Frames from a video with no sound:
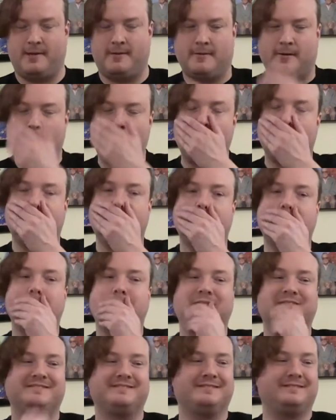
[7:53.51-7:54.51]

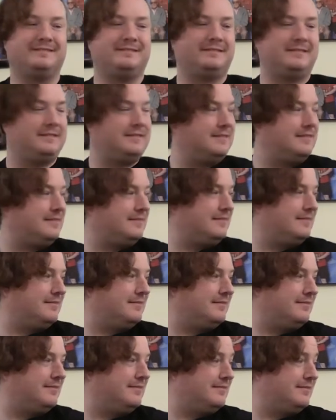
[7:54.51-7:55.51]

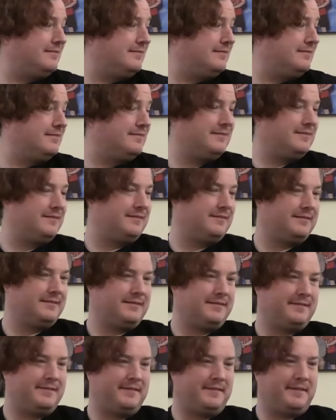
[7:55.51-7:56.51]

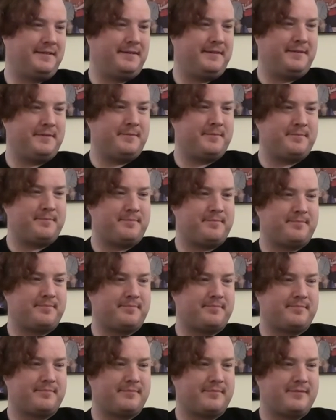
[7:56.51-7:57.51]

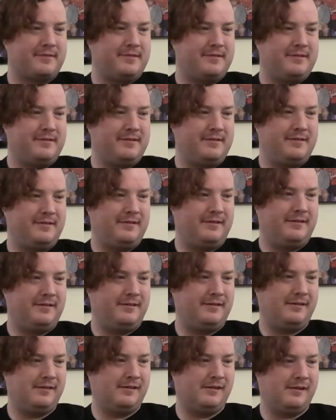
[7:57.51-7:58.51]

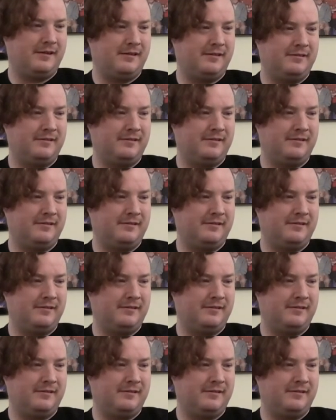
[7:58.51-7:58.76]
This person isn't speaking.